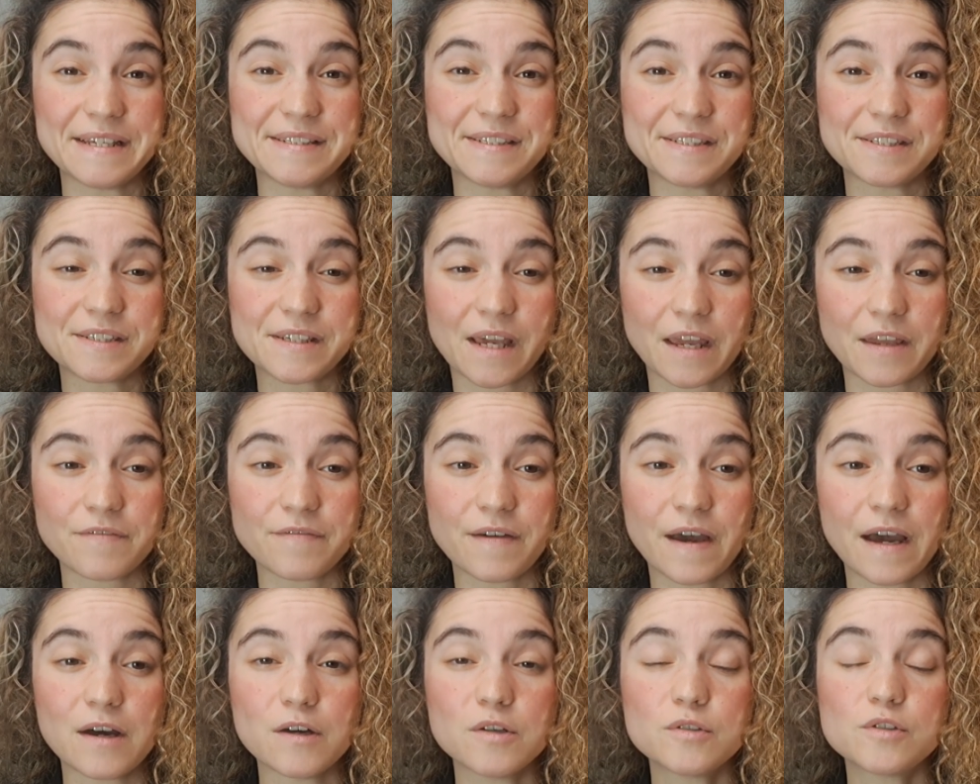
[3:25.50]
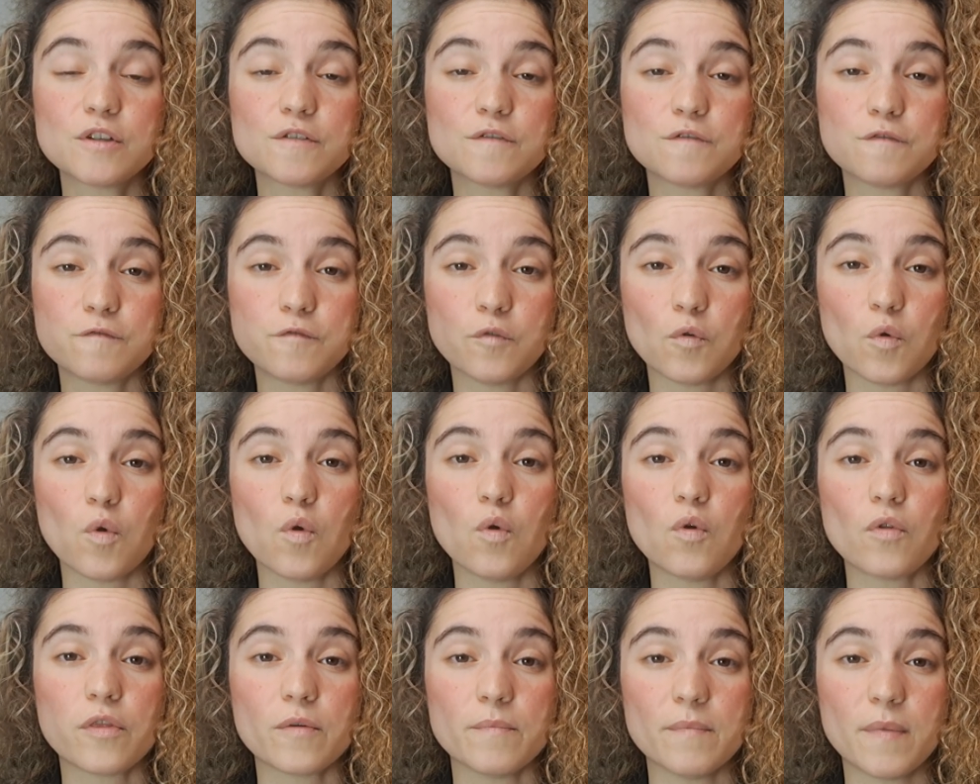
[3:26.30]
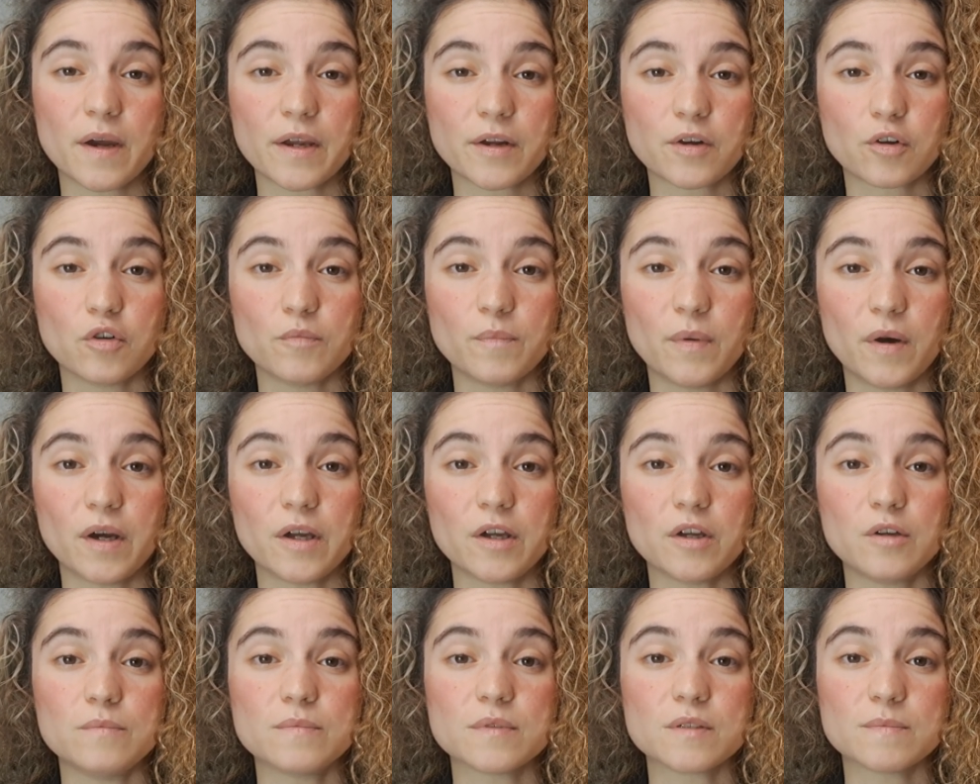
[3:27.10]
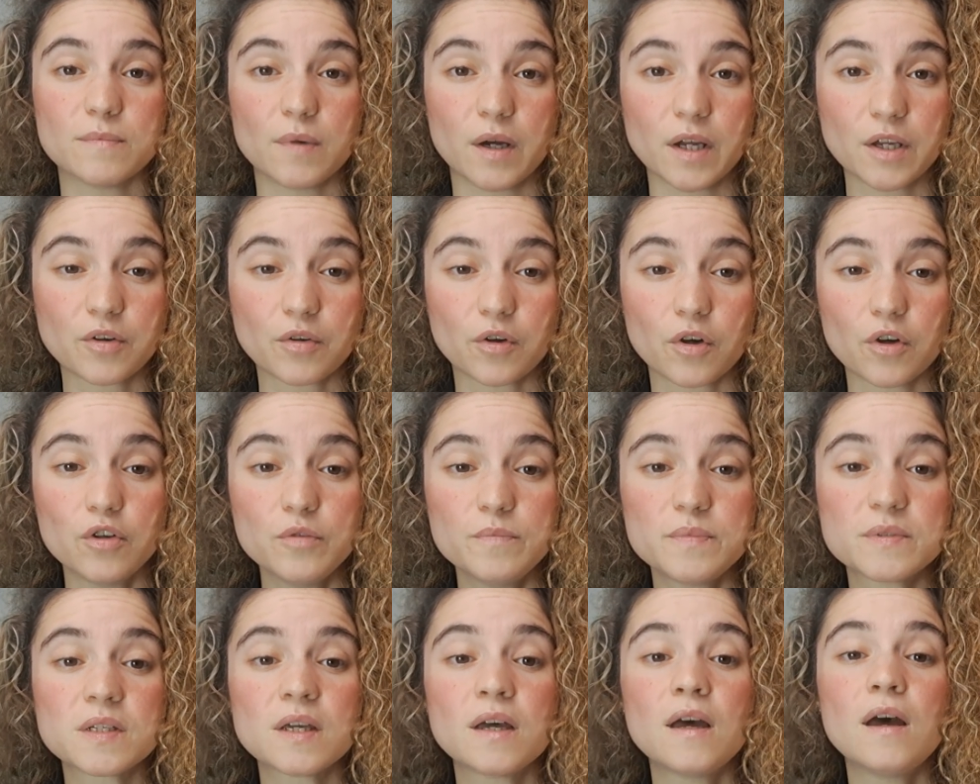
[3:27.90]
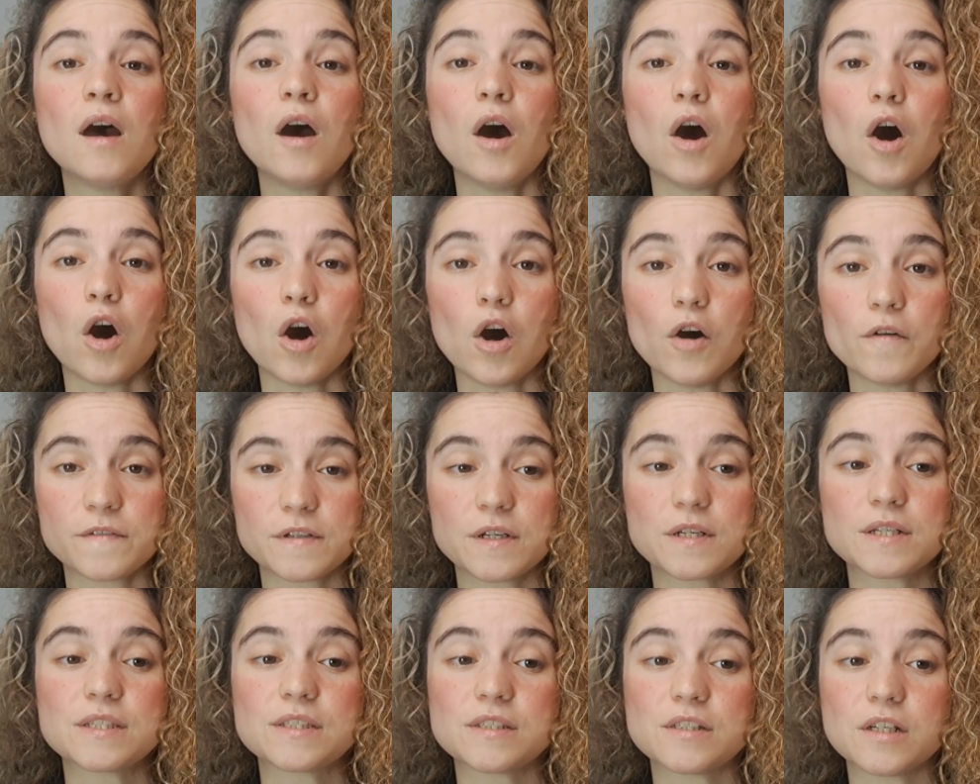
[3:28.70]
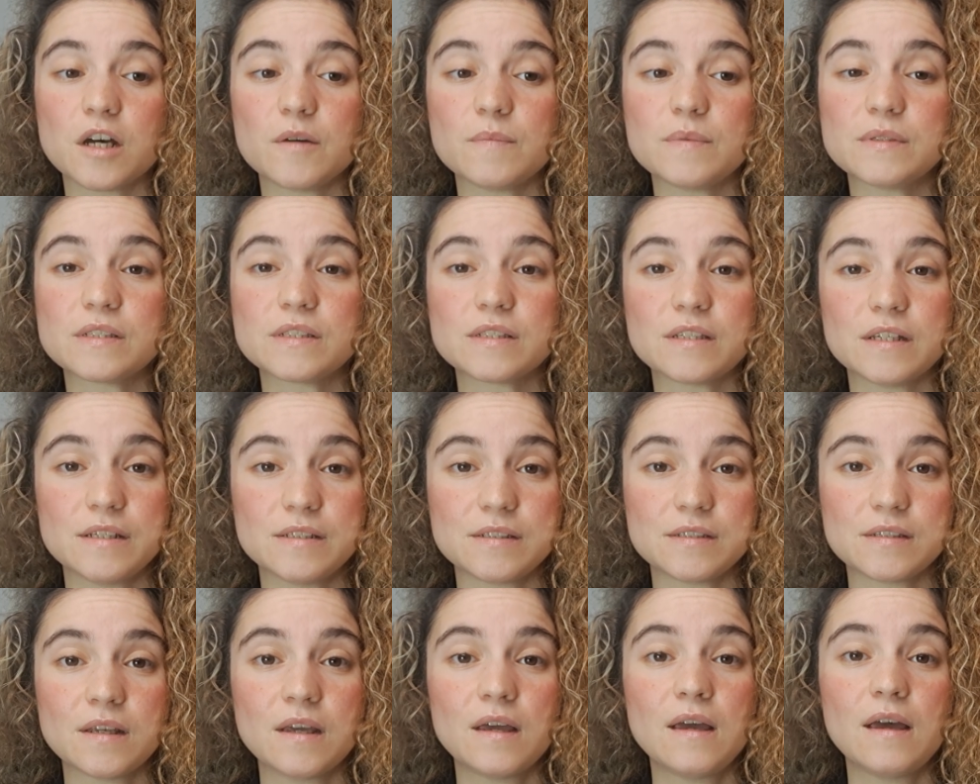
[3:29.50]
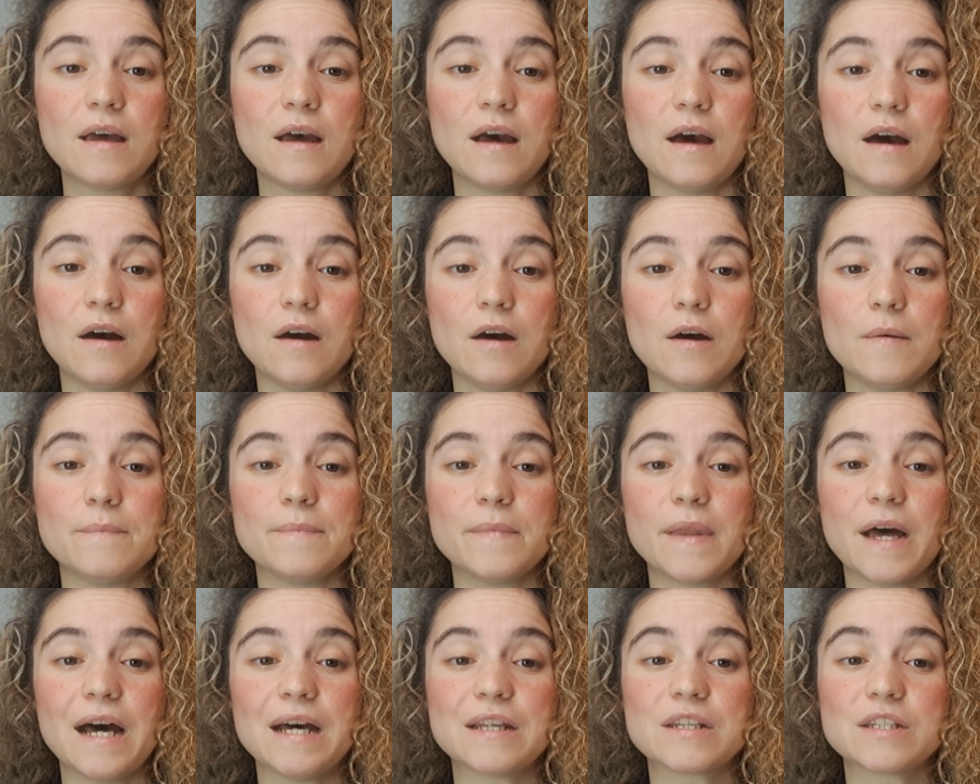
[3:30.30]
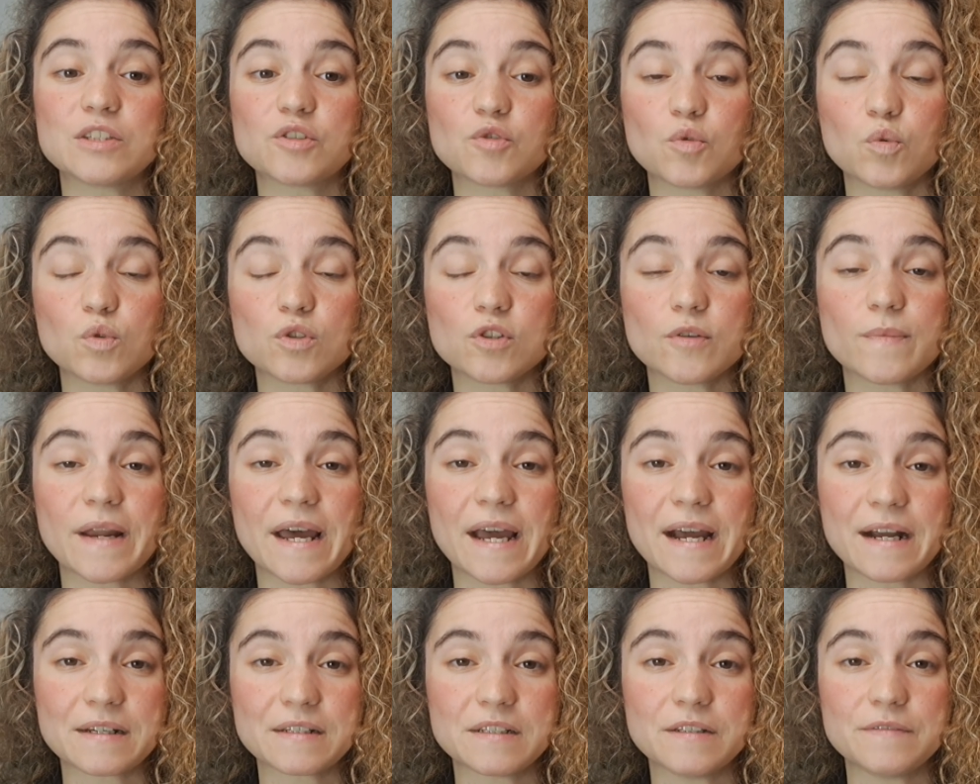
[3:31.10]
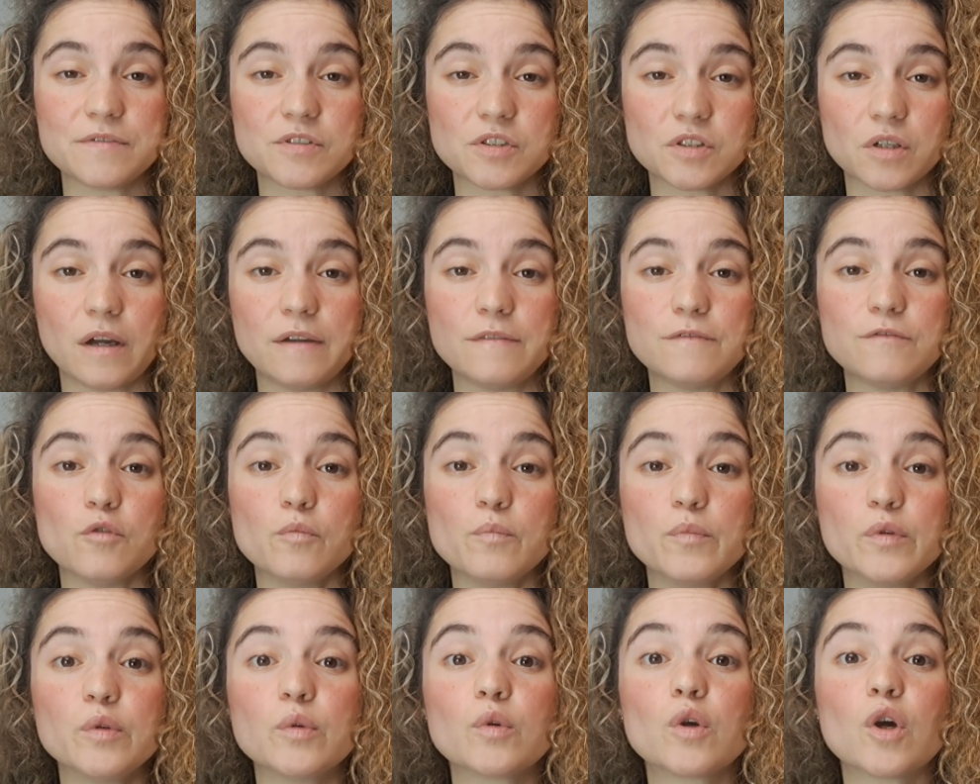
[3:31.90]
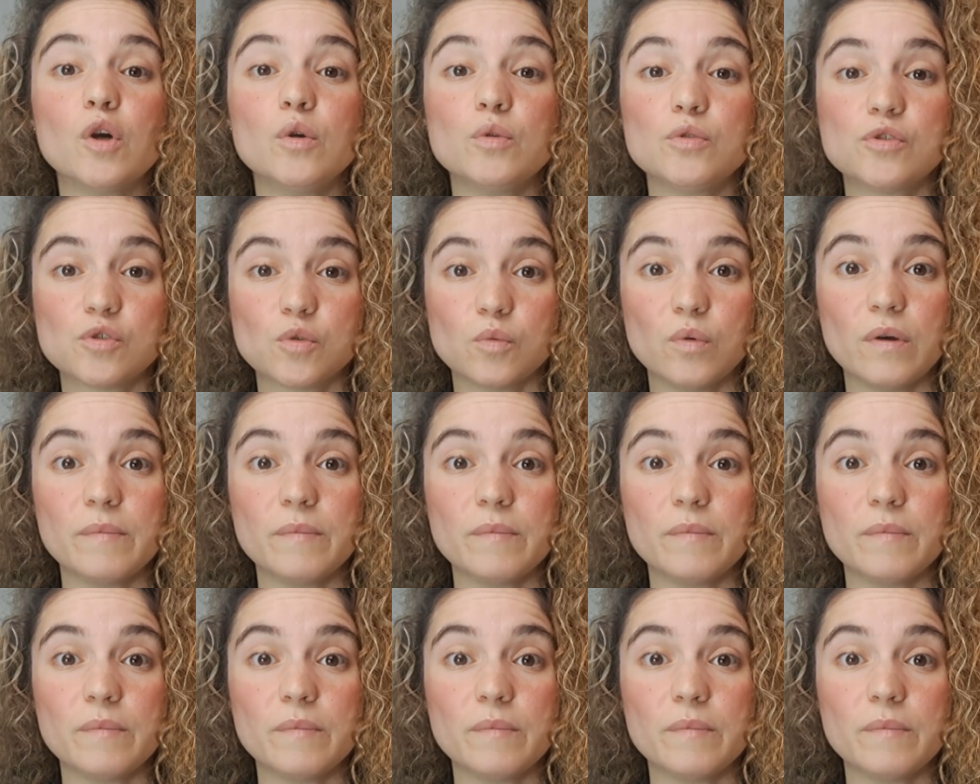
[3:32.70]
safe house for the microbiome's microbes after disturbances, and is also an active site for mucosal